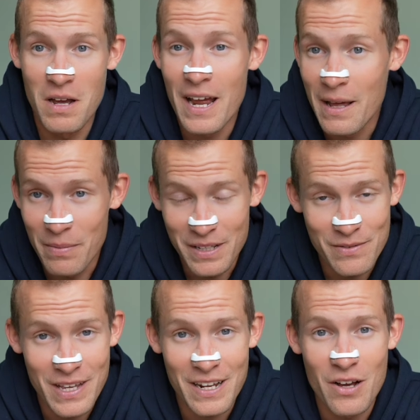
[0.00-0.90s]
And I
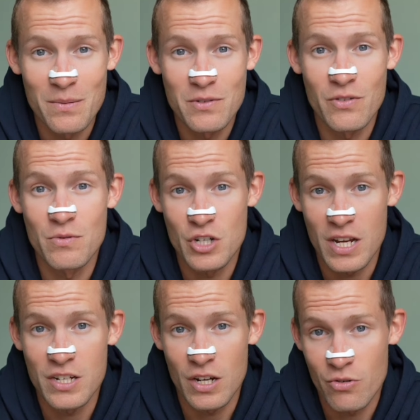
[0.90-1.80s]
believe that comes from
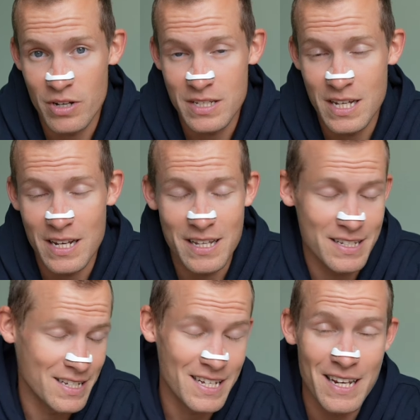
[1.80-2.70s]
changing creatine.
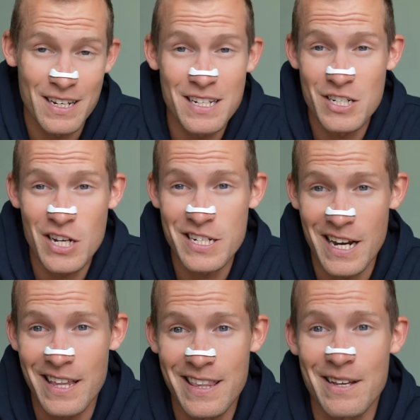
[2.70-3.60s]
As I said, I didn't change
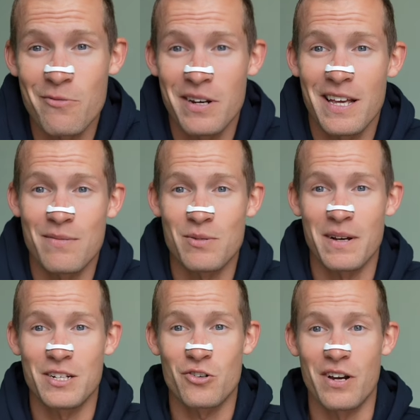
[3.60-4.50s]
anything when it came to
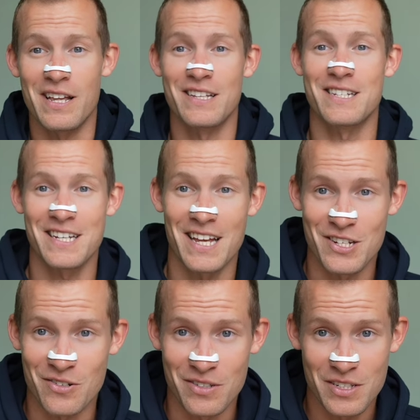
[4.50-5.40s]
my training
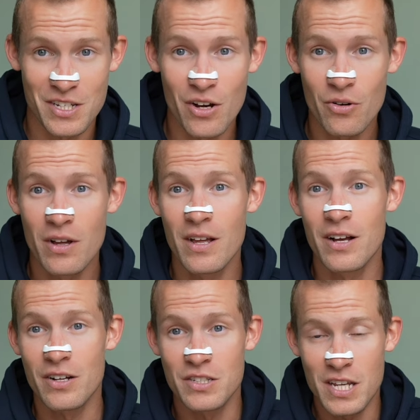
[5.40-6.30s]
schedule. So
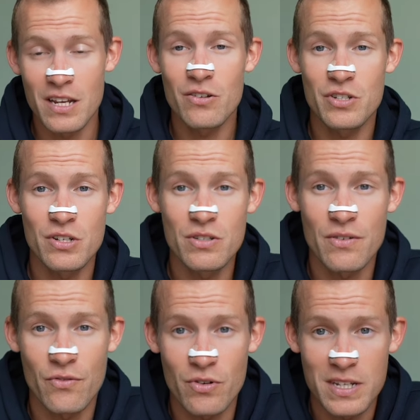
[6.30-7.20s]
continuous use
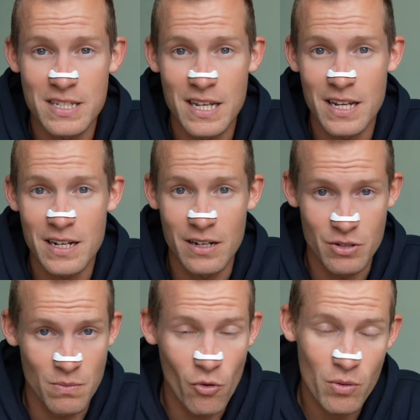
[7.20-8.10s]
of creatine,
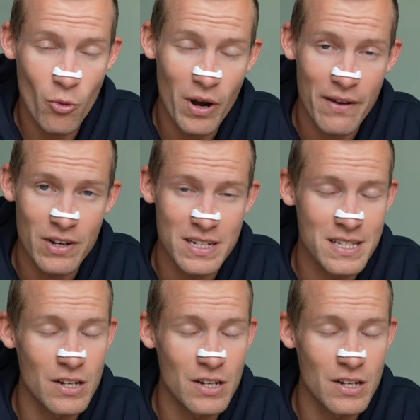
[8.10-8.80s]
there's more and more evidence